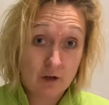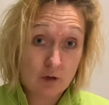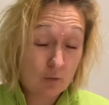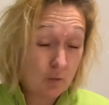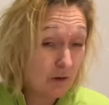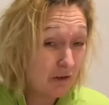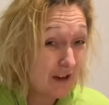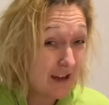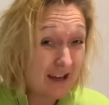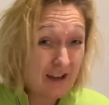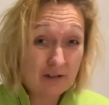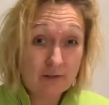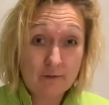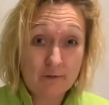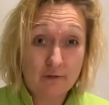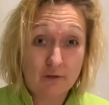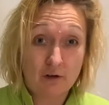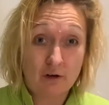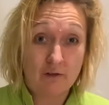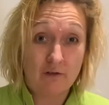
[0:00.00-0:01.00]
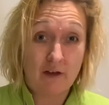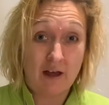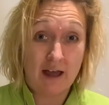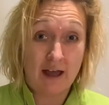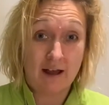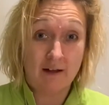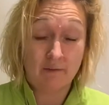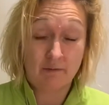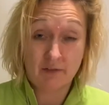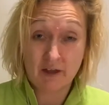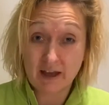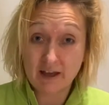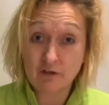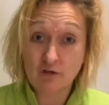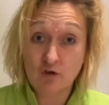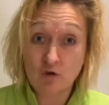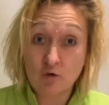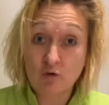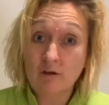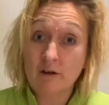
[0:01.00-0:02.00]
which isn't full of air. That is
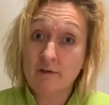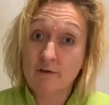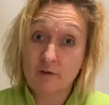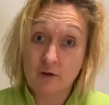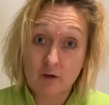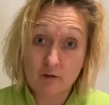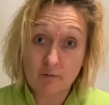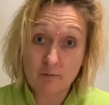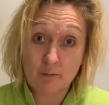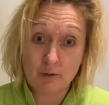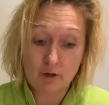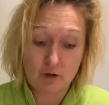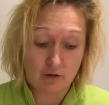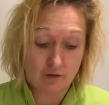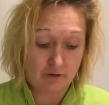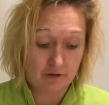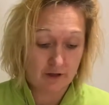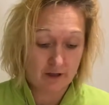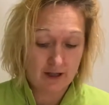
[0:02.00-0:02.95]
usually full of blood.